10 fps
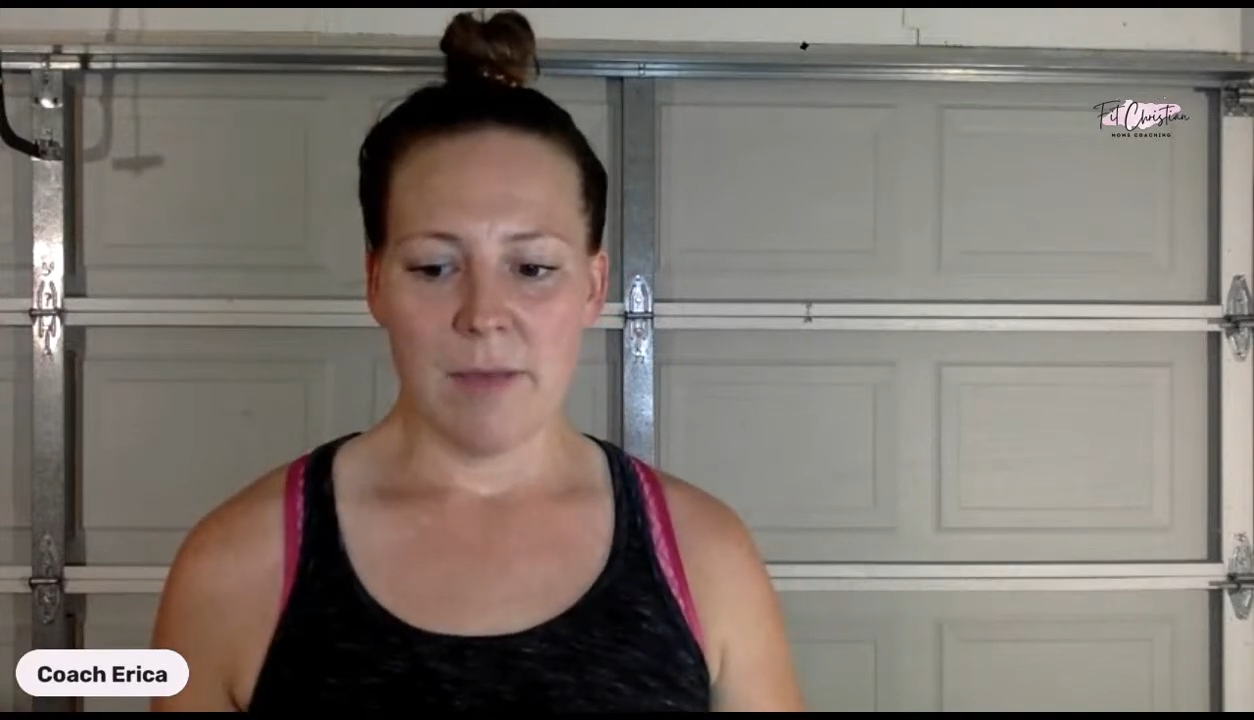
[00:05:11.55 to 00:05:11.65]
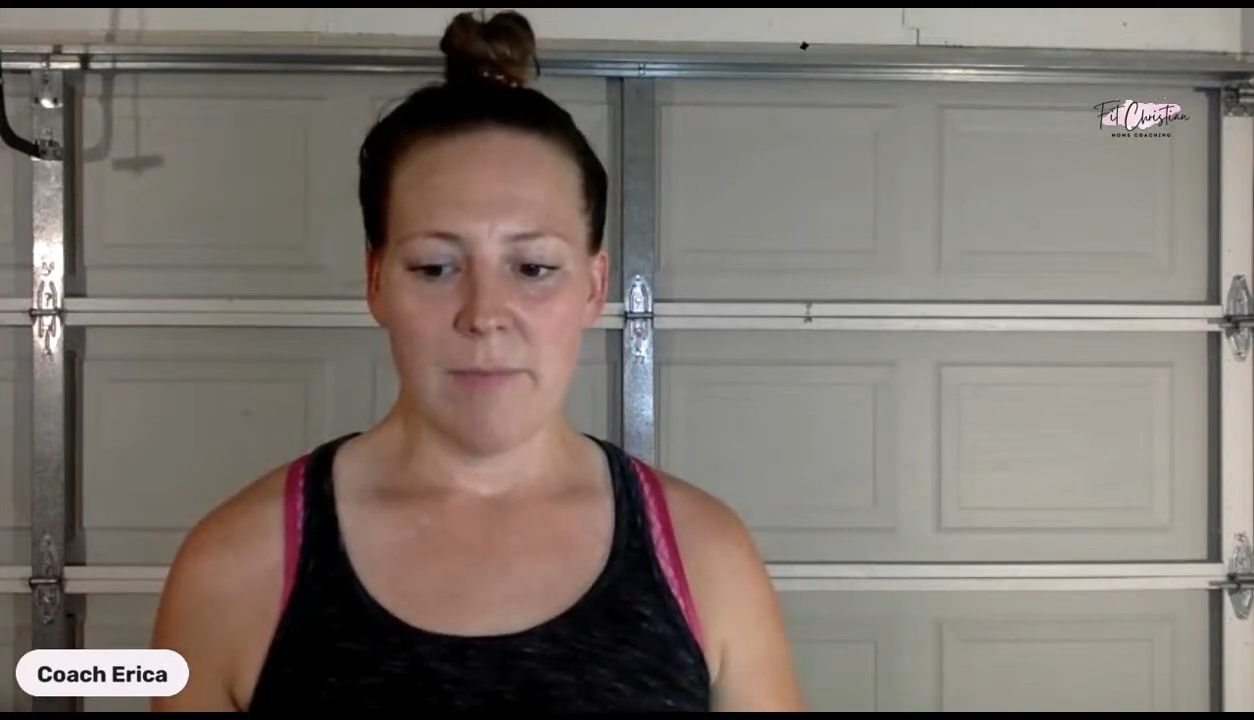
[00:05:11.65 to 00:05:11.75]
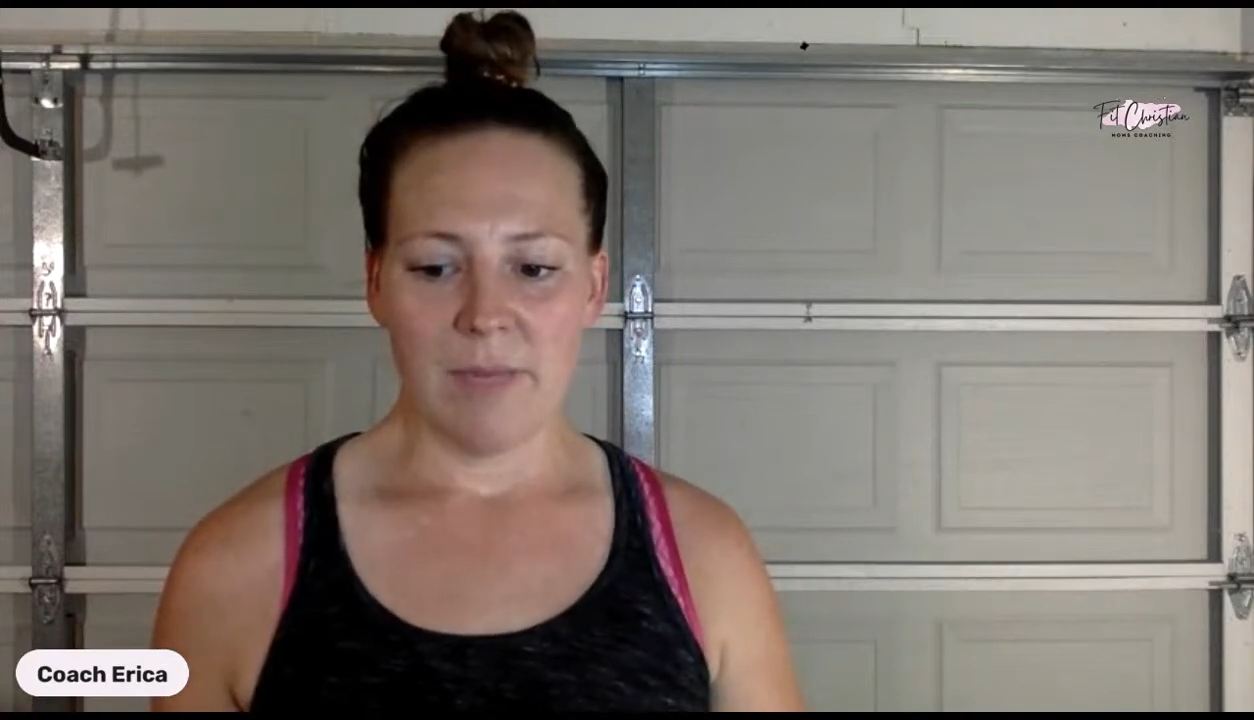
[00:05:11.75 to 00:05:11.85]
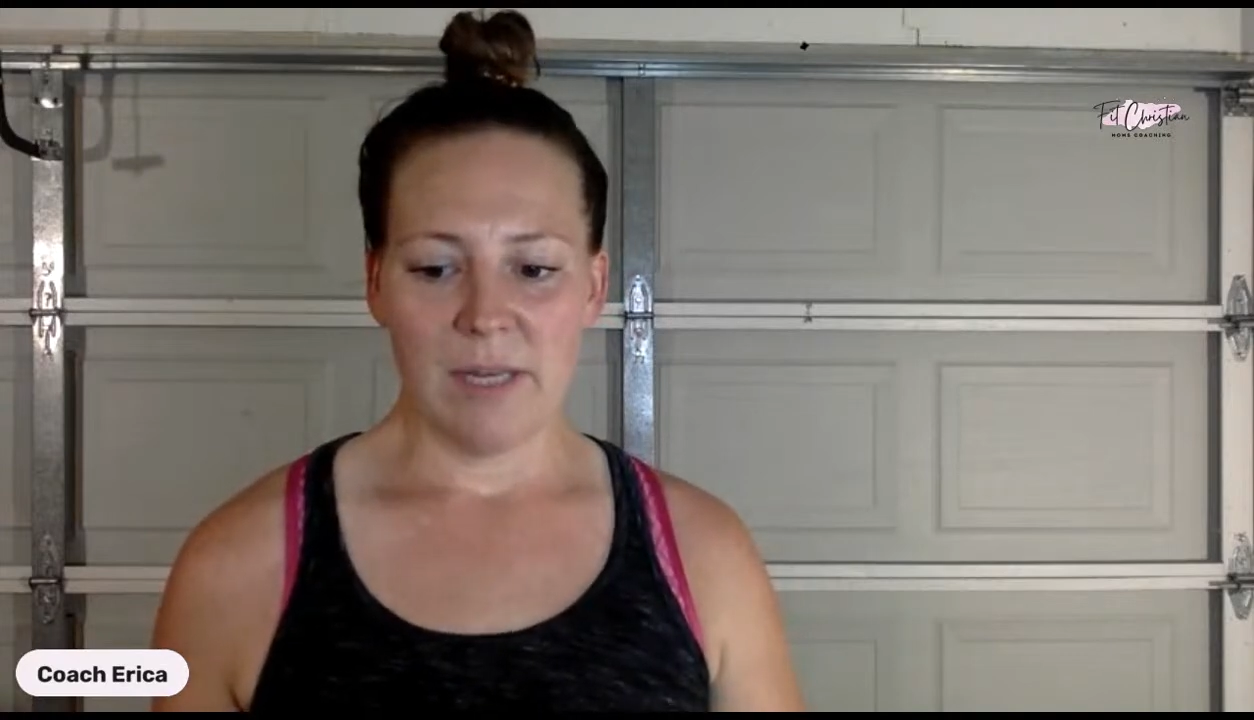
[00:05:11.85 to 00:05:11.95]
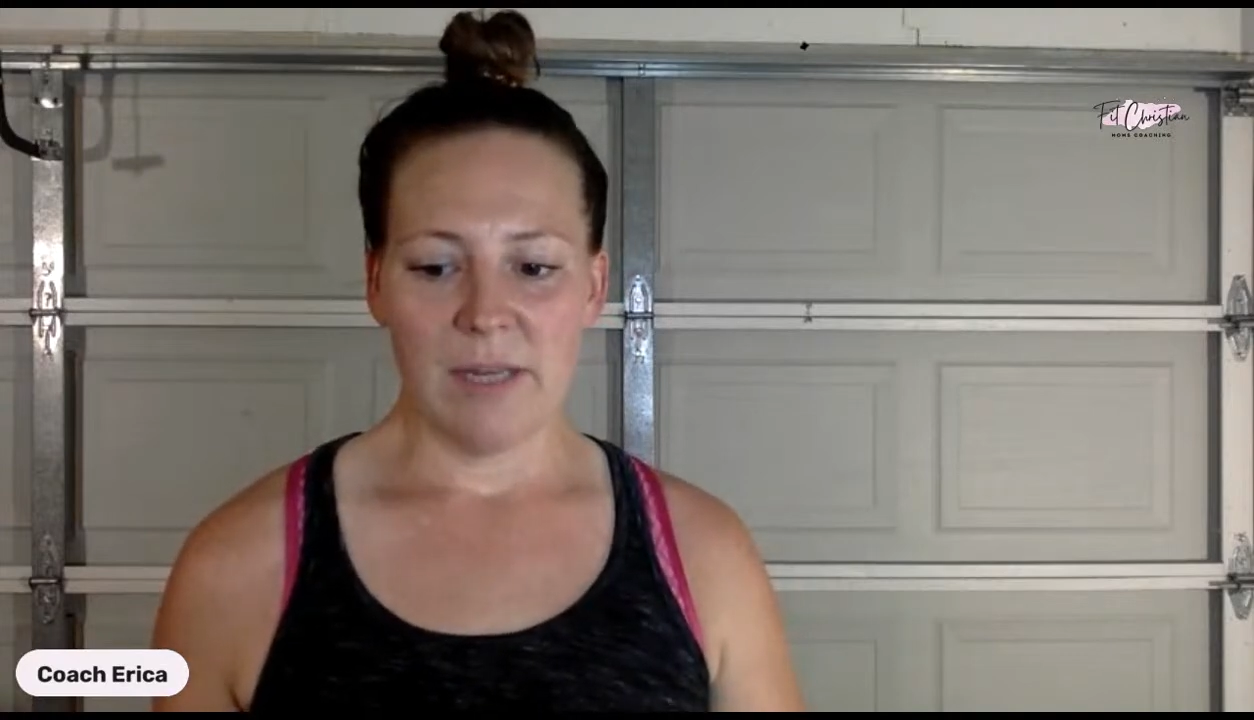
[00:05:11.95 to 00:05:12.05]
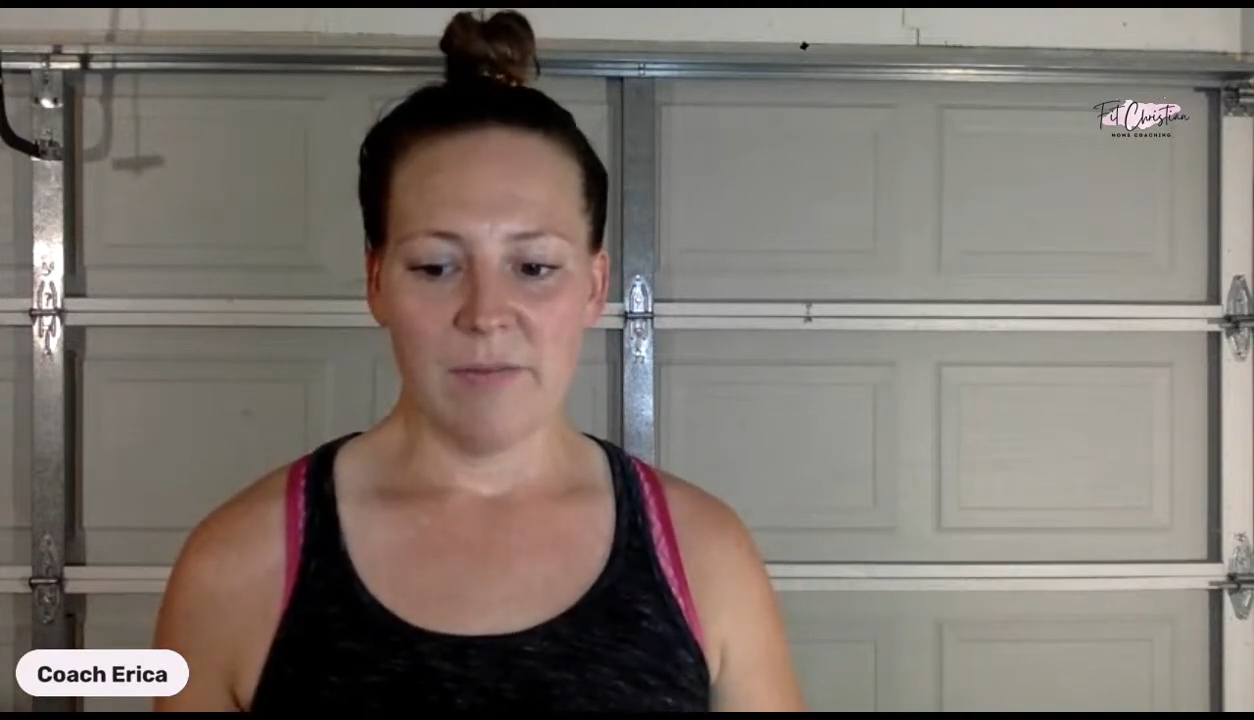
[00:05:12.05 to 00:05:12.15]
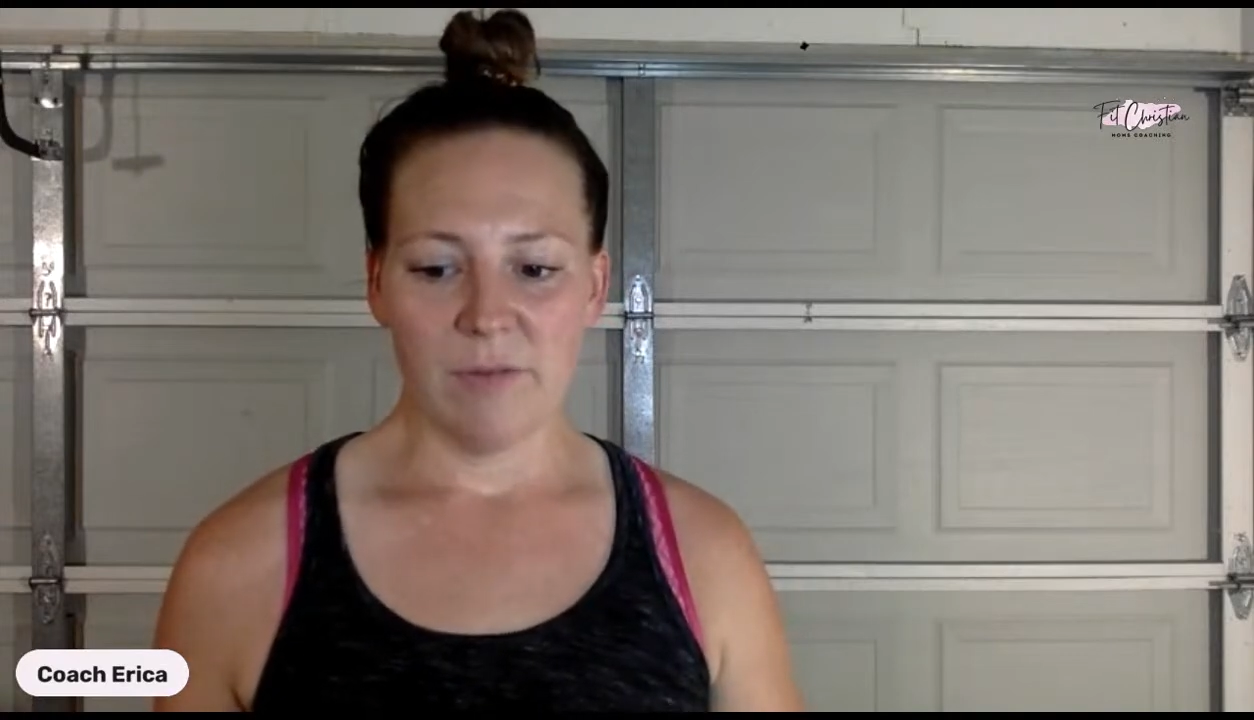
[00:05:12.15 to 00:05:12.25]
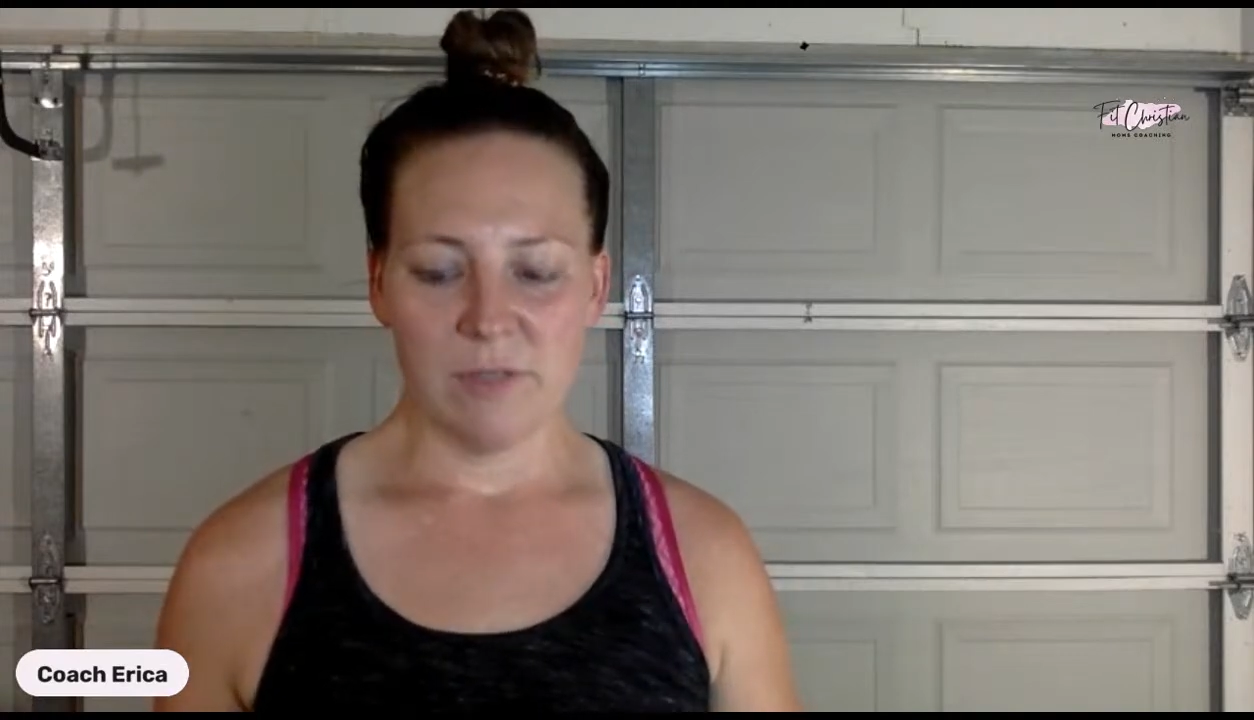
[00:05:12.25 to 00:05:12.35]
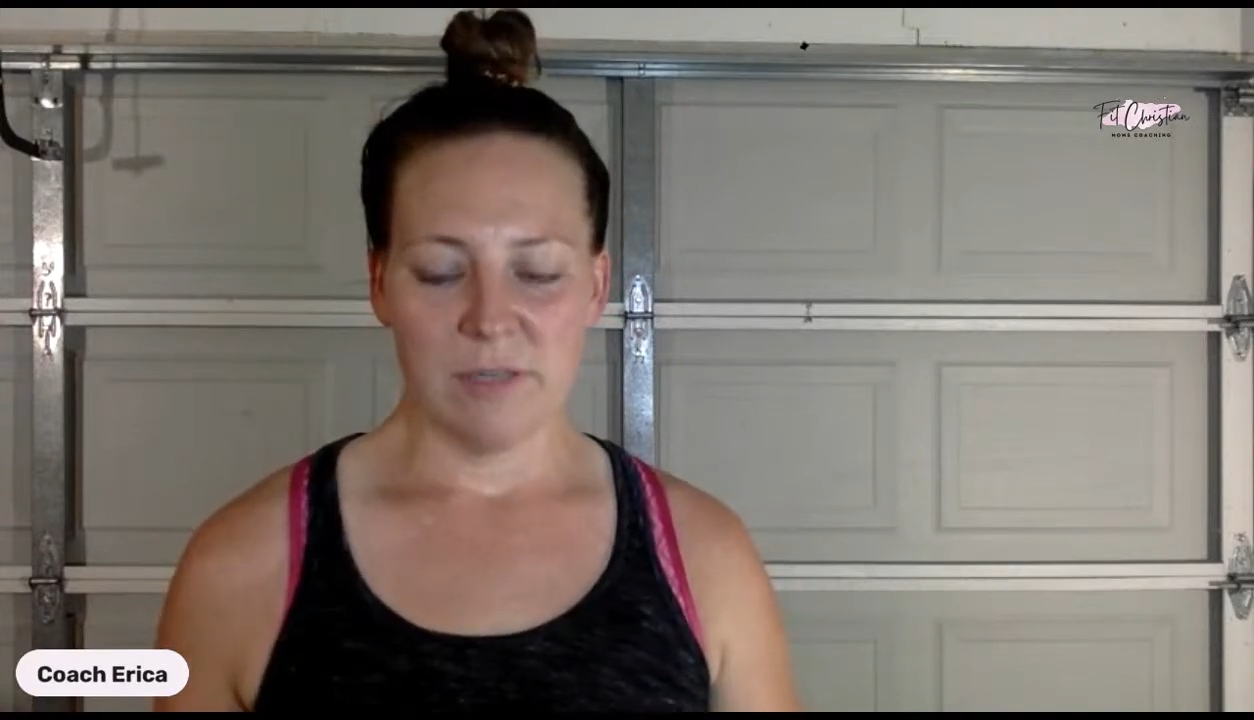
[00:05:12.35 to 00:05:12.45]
meaningful